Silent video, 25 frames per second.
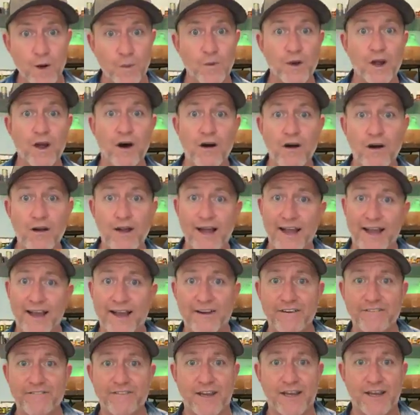We all
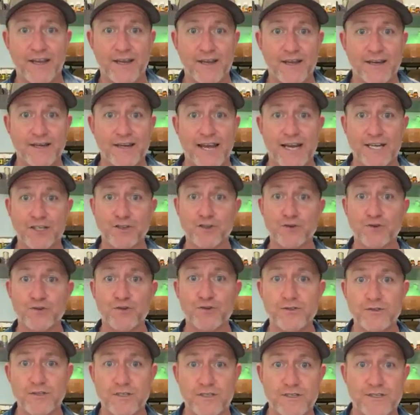have a
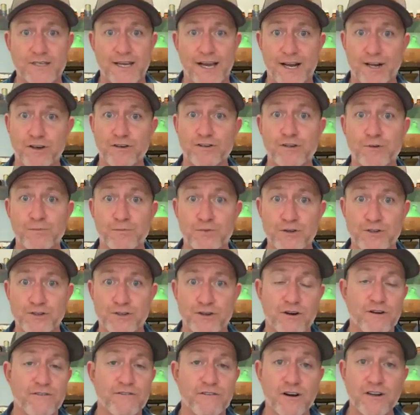natural desire to
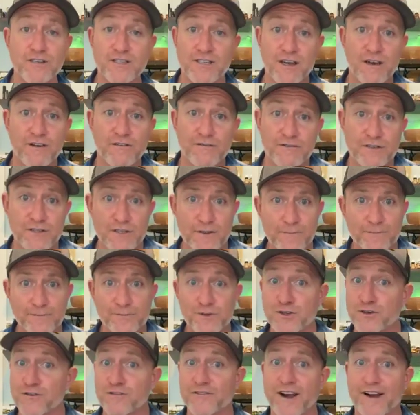preserve ourselves,
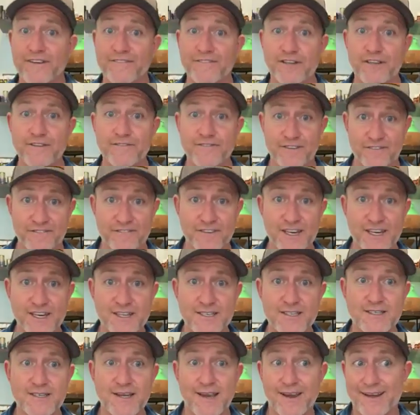survival of the
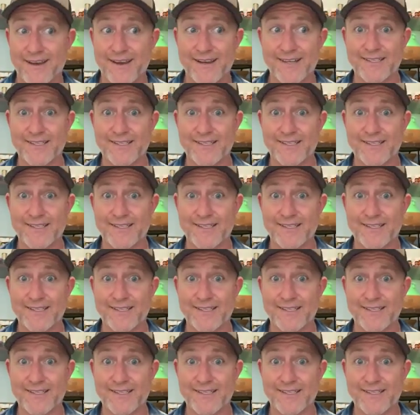fittest.